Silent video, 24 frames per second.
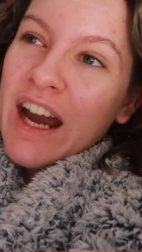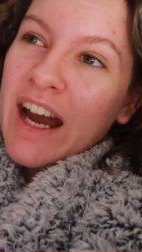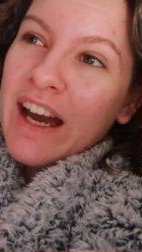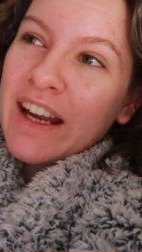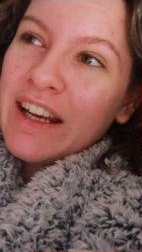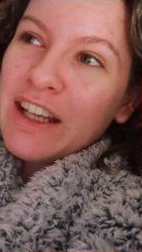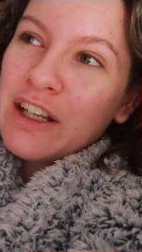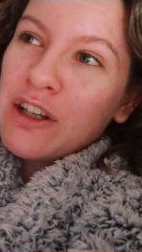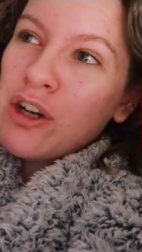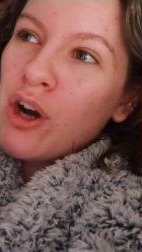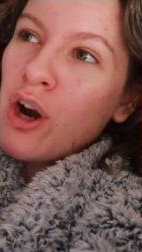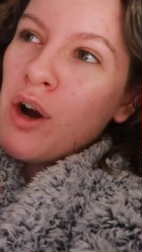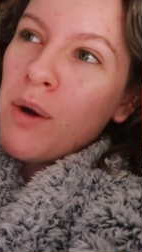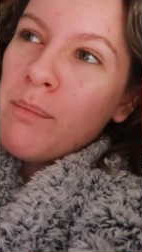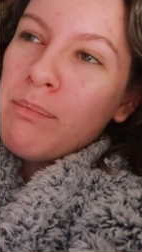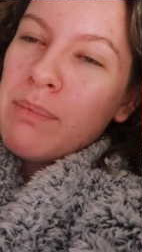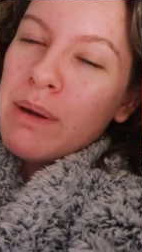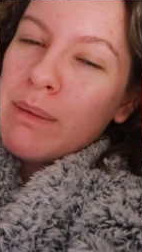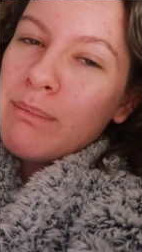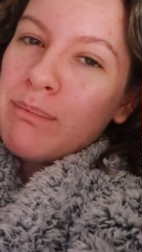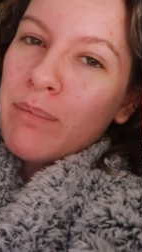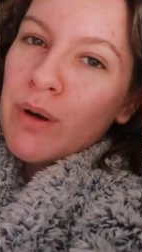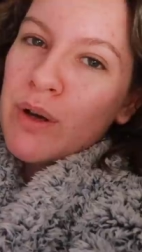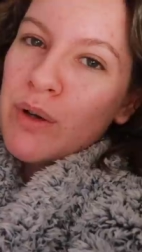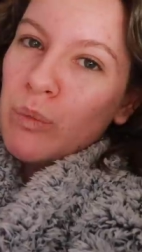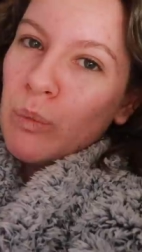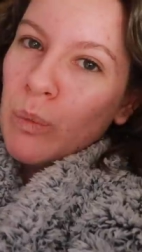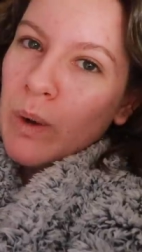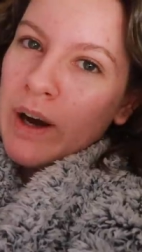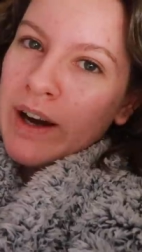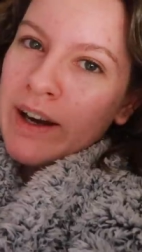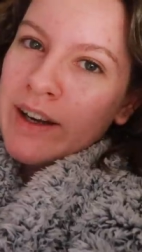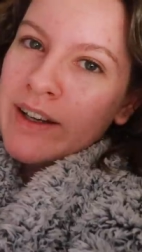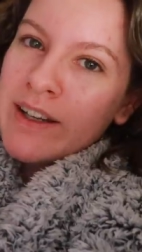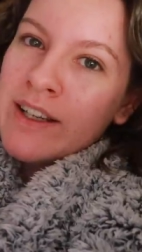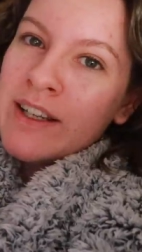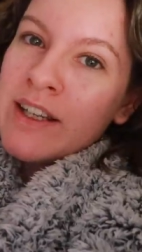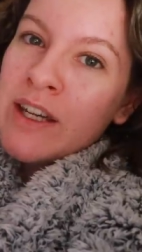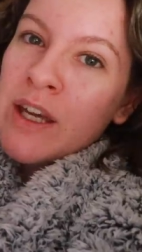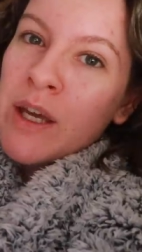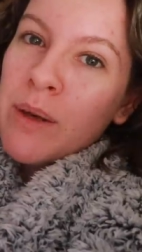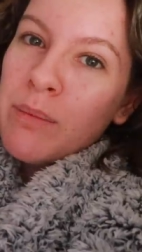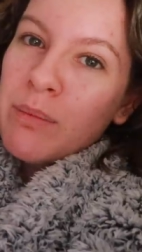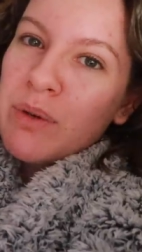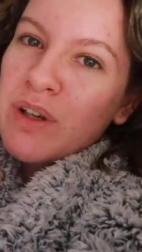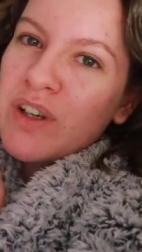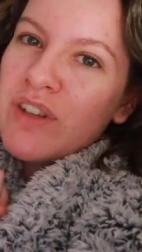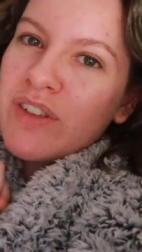and I can't pinpoint why,
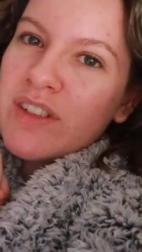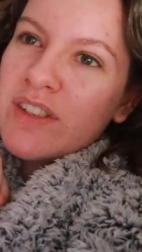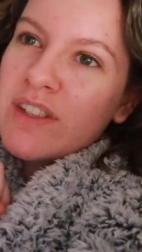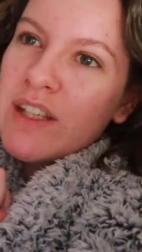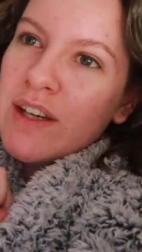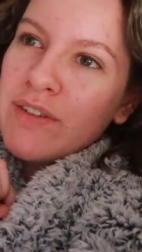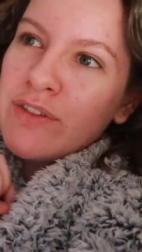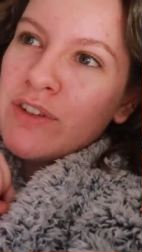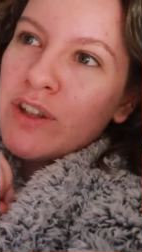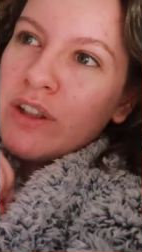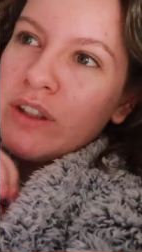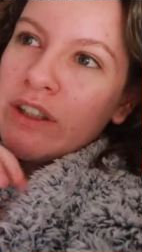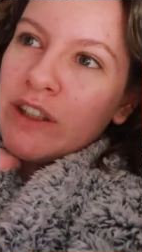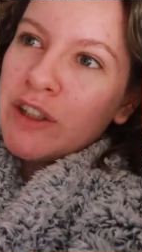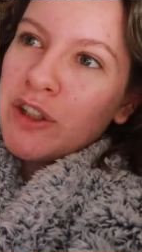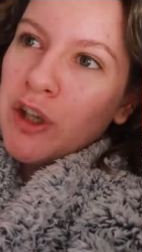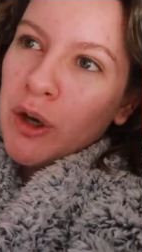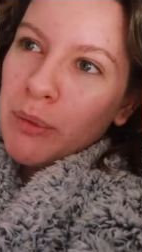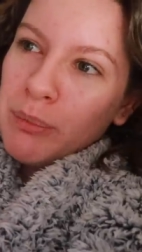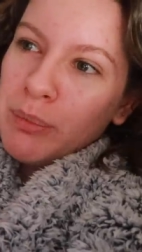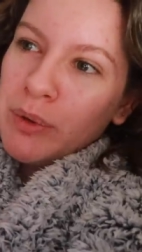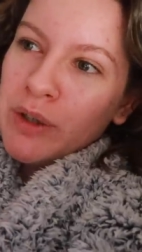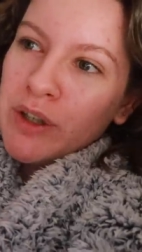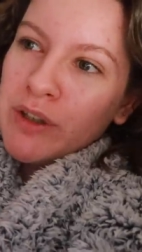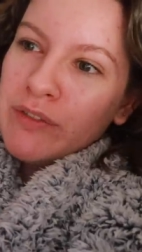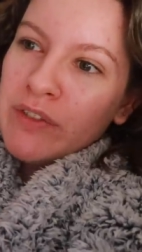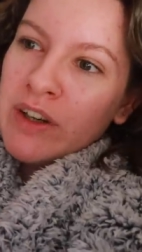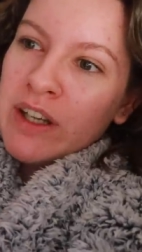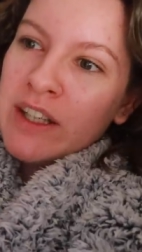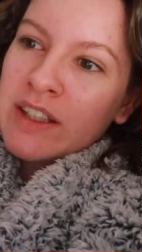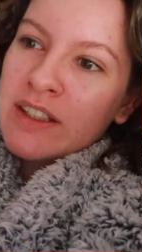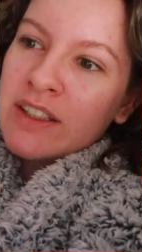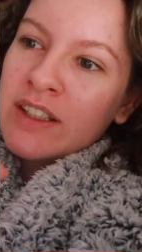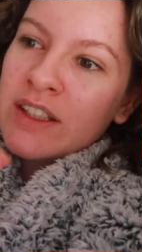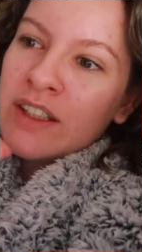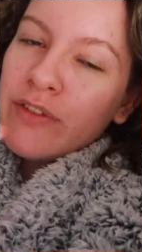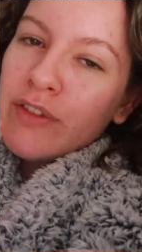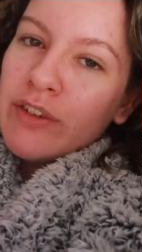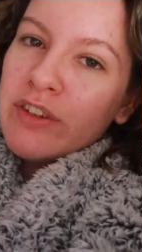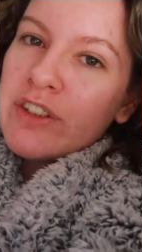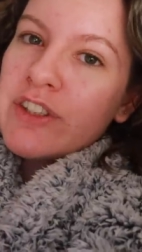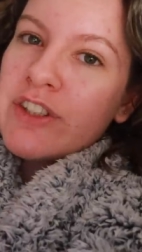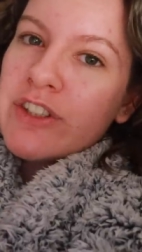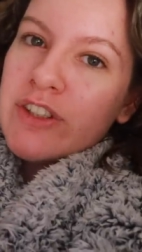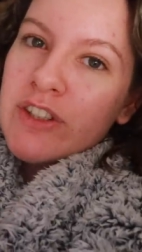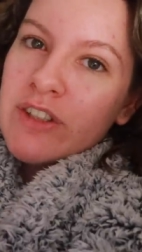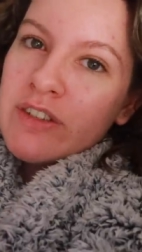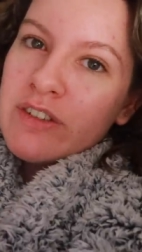because it's definitely not perfect. For
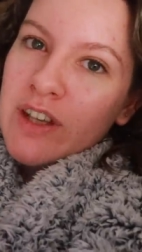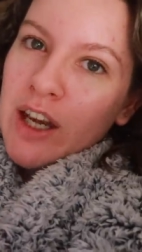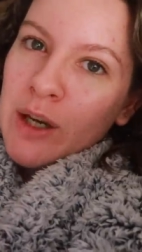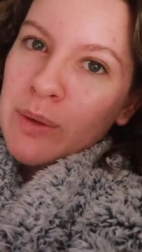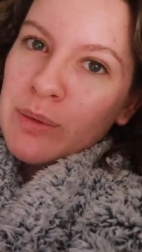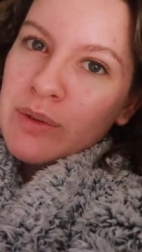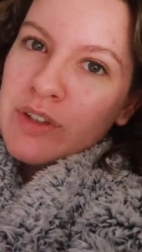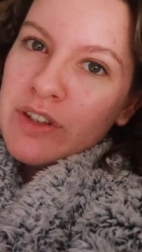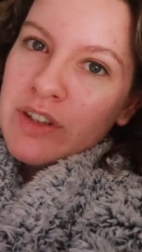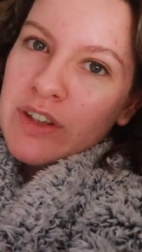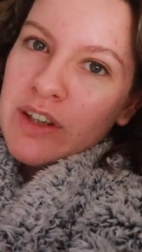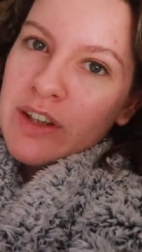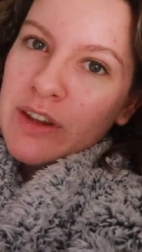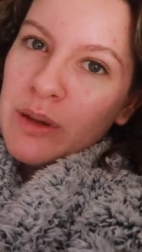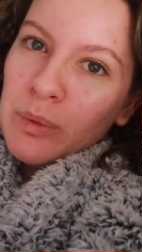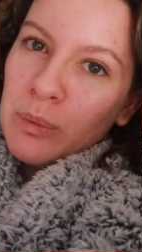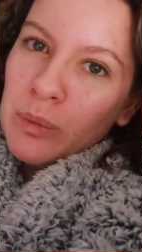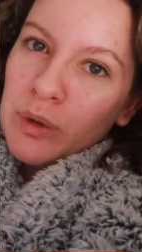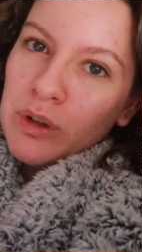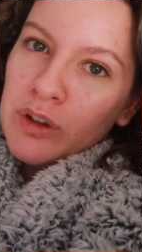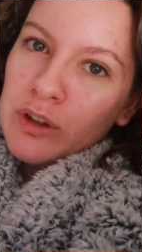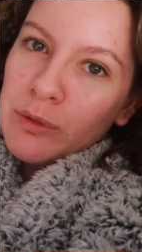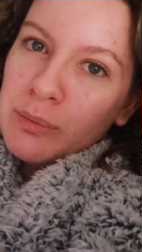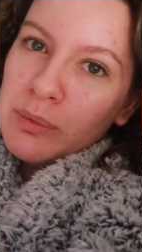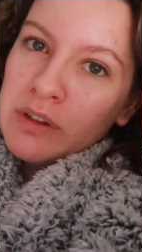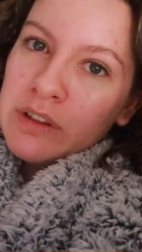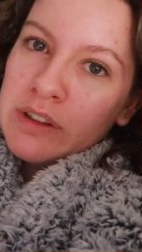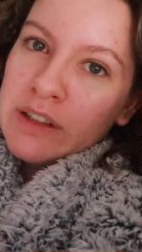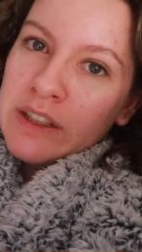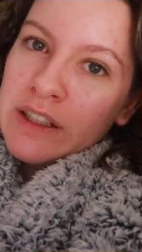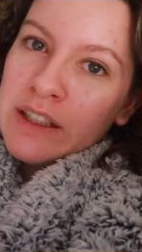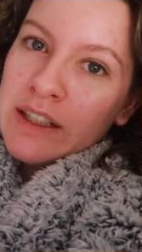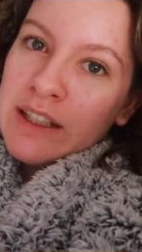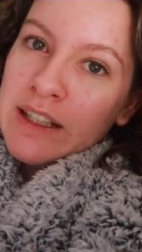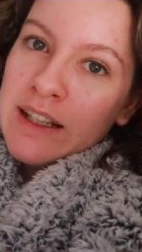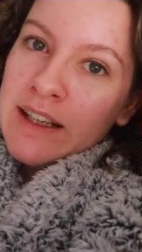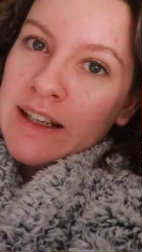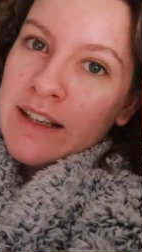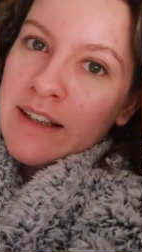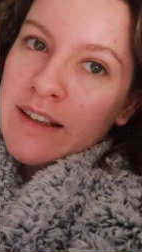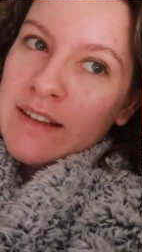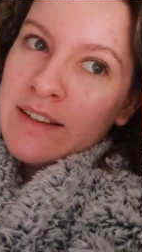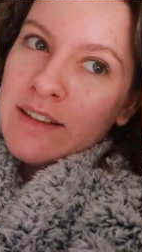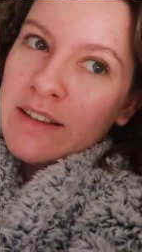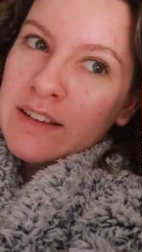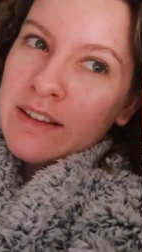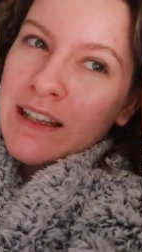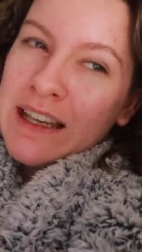instance, I would say the world building
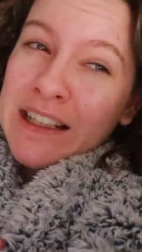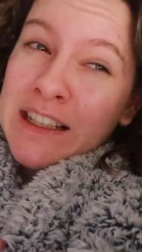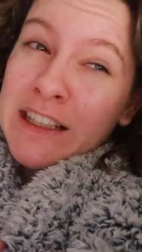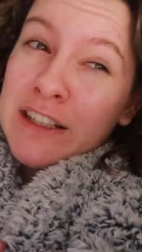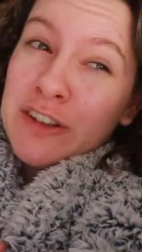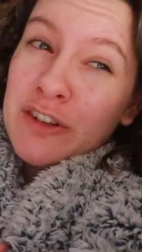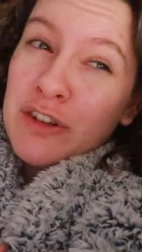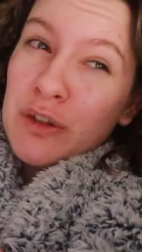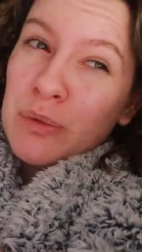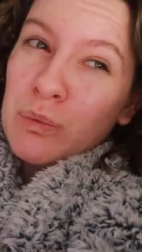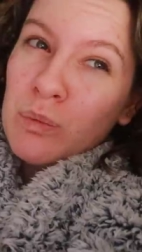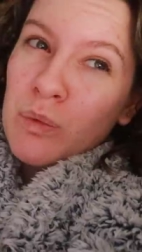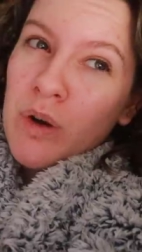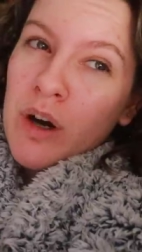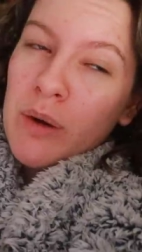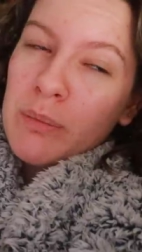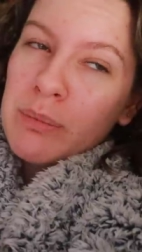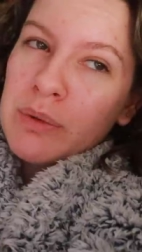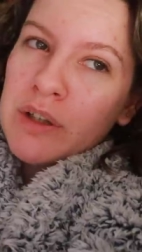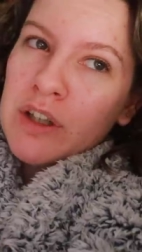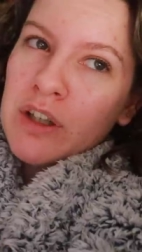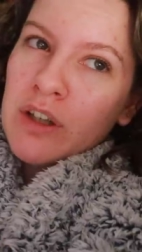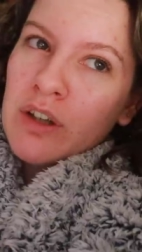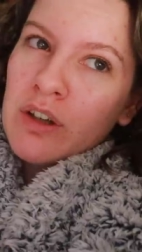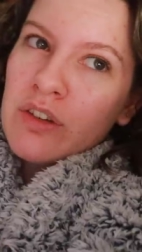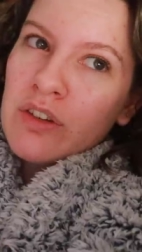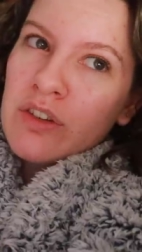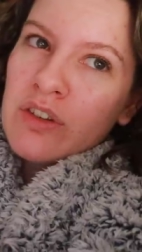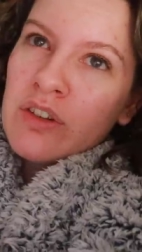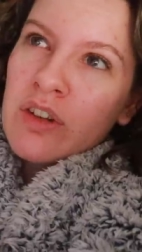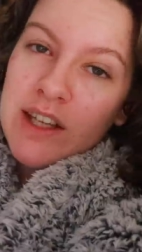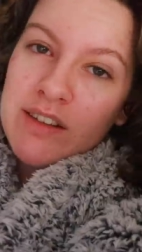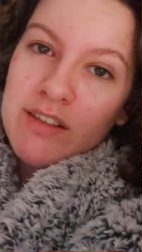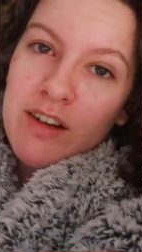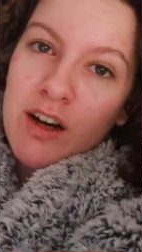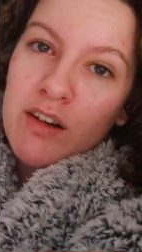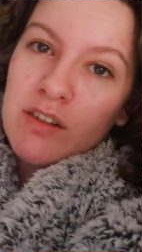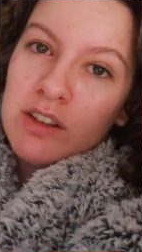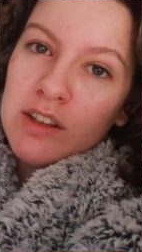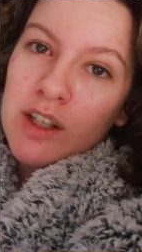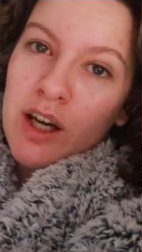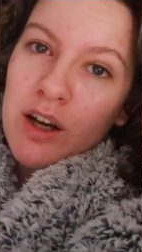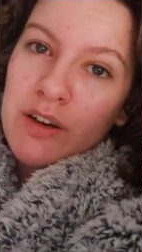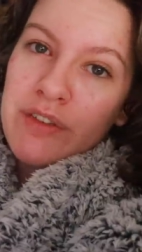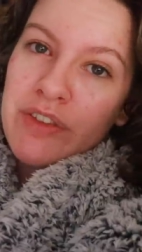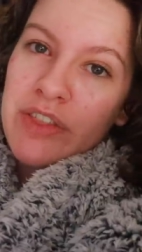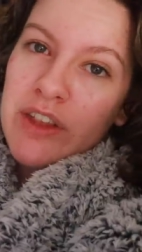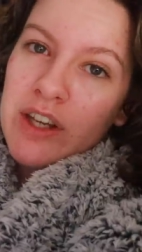is lacking somewhat because there are a
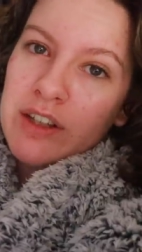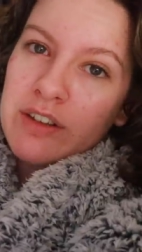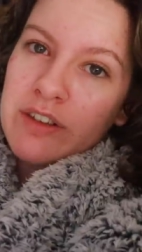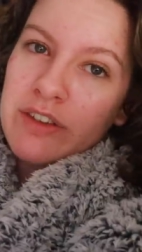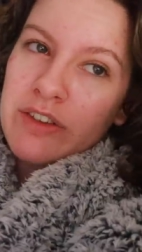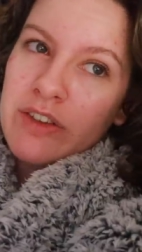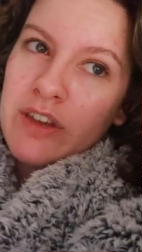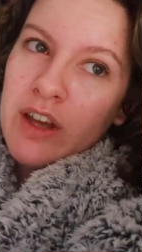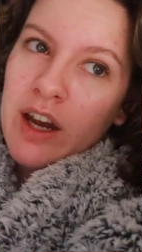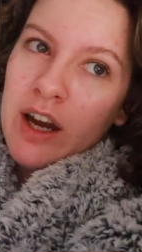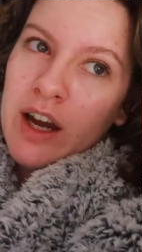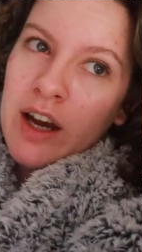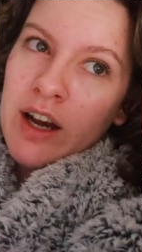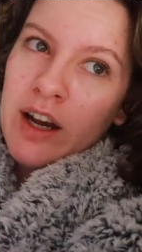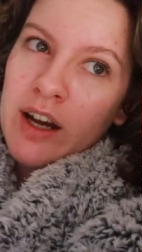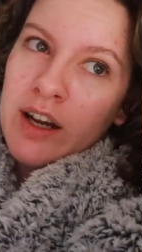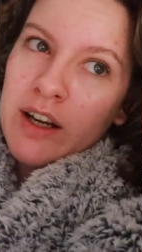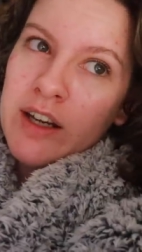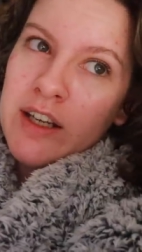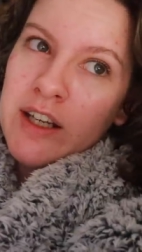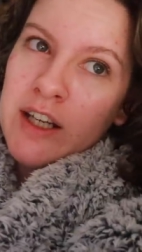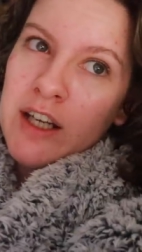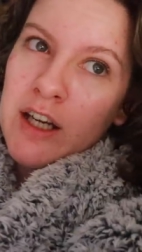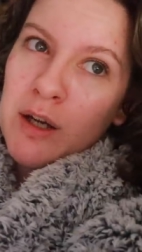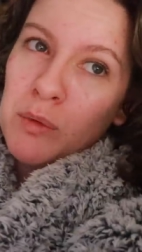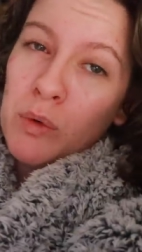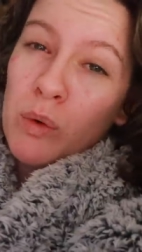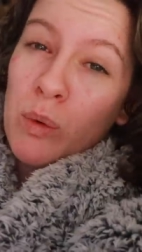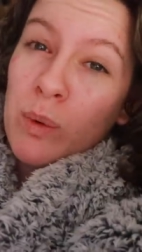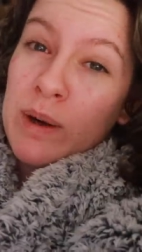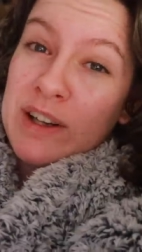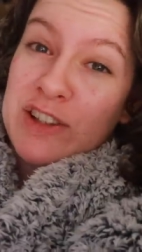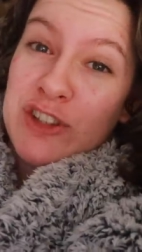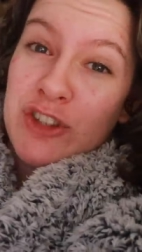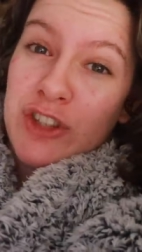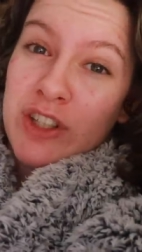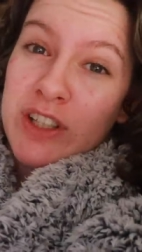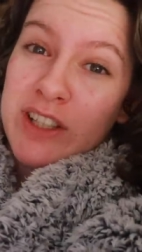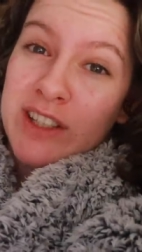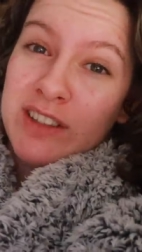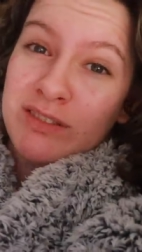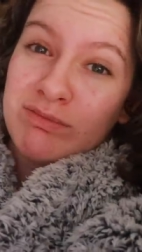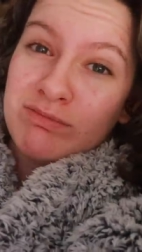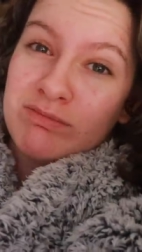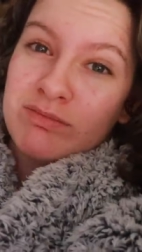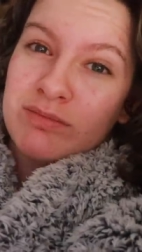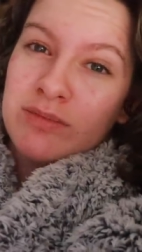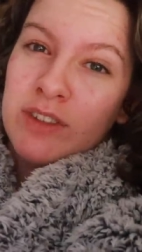lot of things that I am questioning